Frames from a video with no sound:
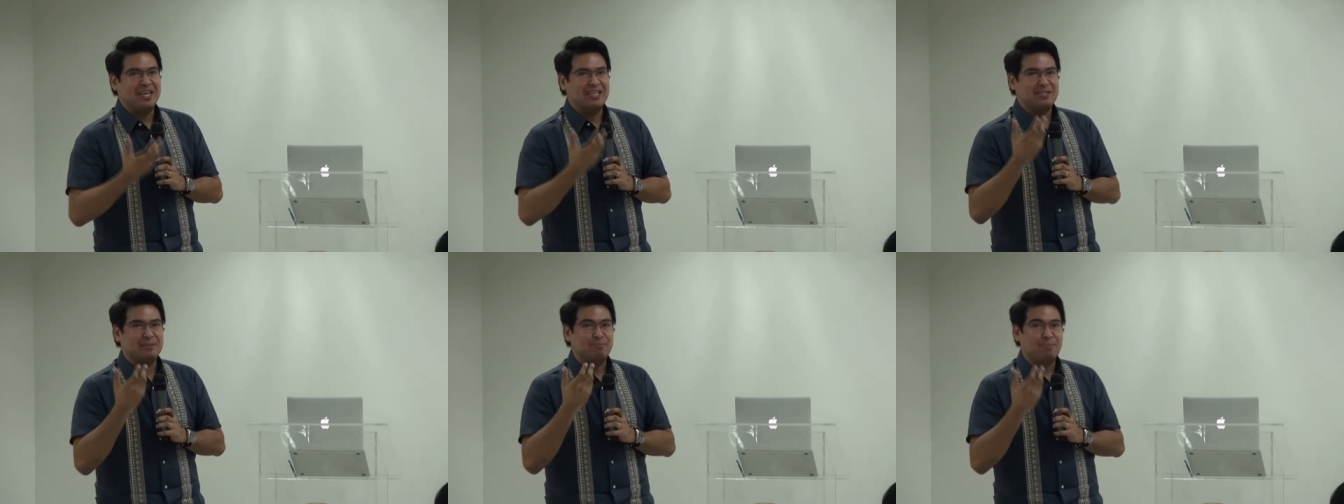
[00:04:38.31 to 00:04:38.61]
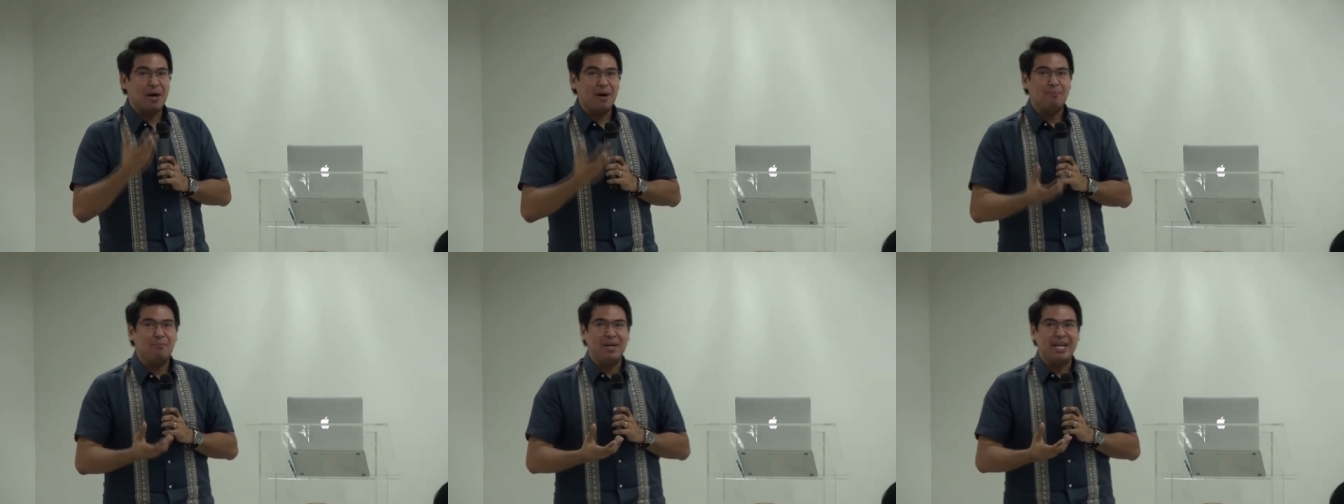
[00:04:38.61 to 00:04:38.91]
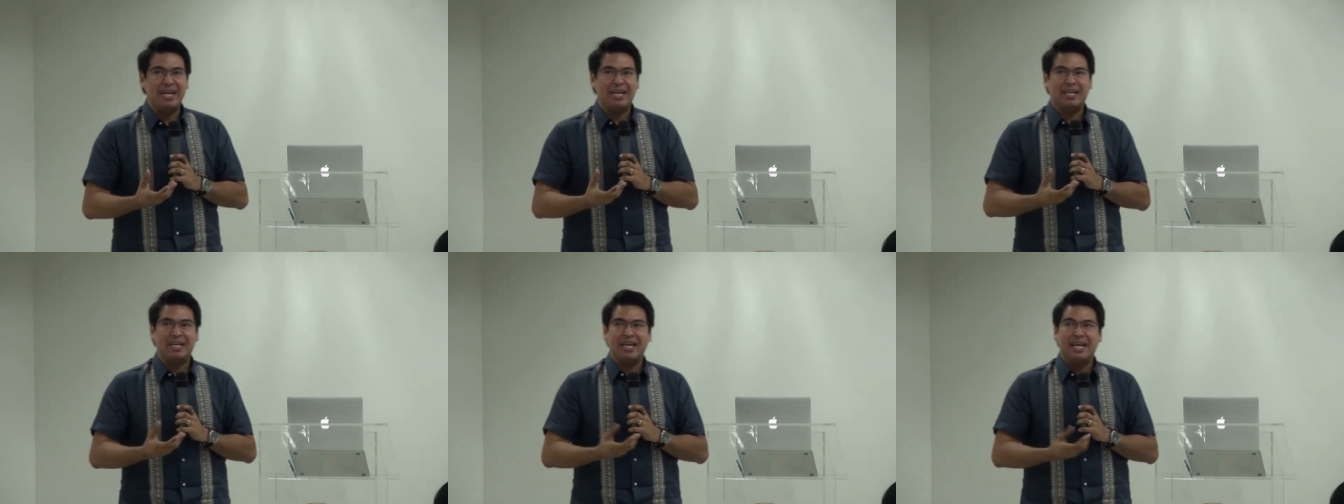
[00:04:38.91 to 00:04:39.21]
is
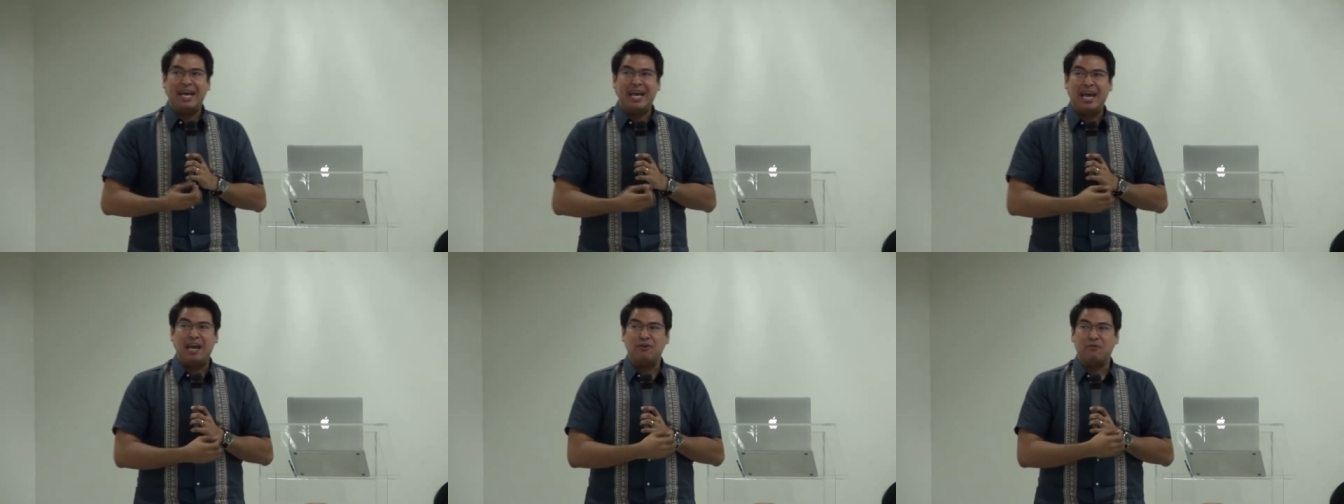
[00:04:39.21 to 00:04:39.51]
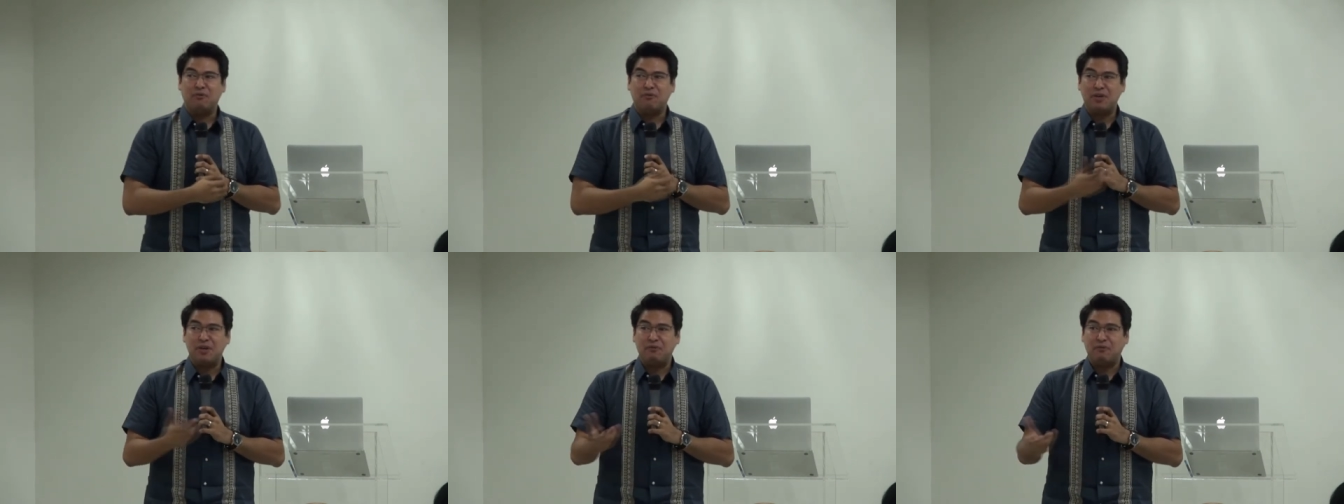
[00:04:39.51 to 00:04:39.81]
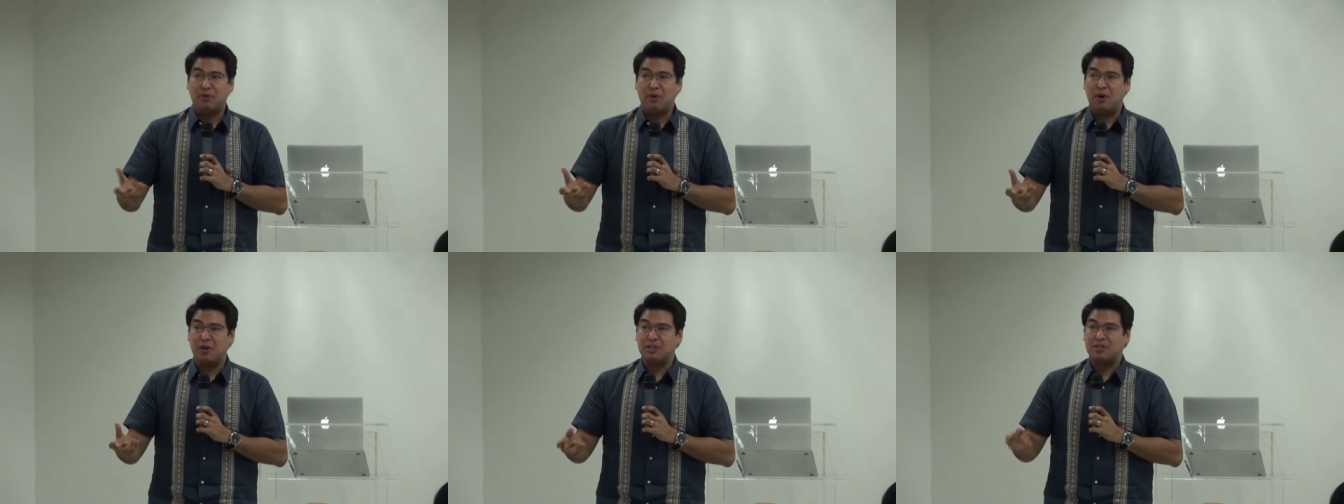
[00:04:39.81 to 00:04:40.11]
public and free
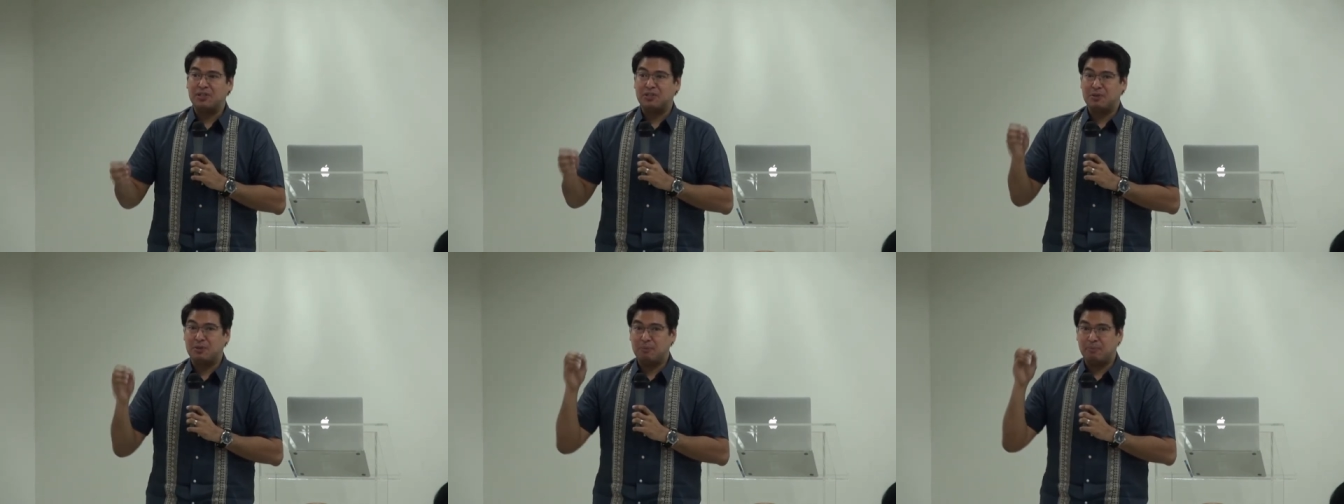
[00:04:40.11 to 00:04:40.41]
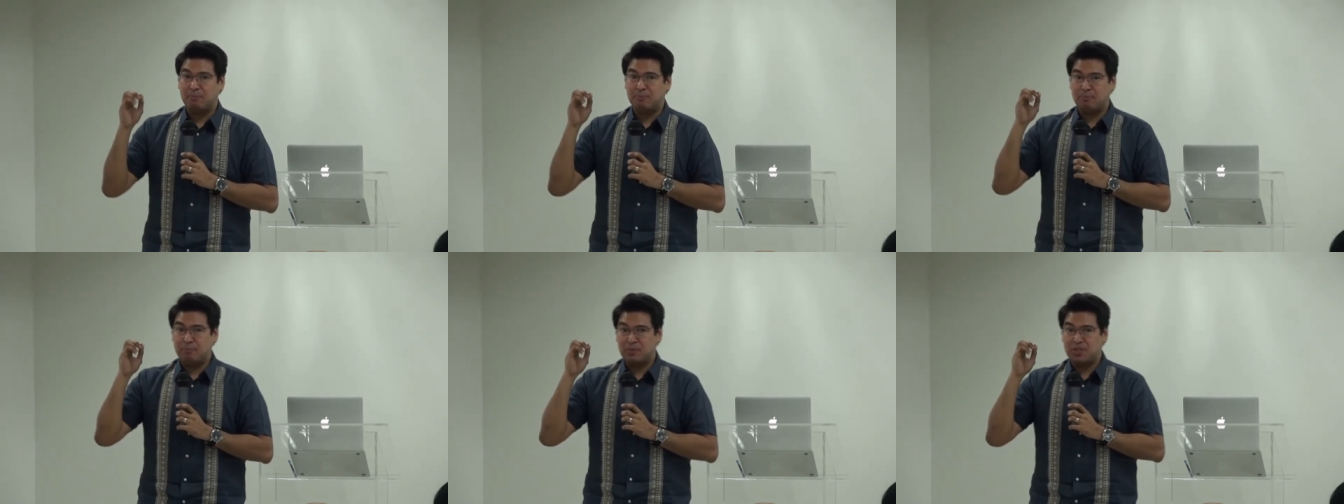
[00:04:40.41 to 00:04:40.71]
for all just, you,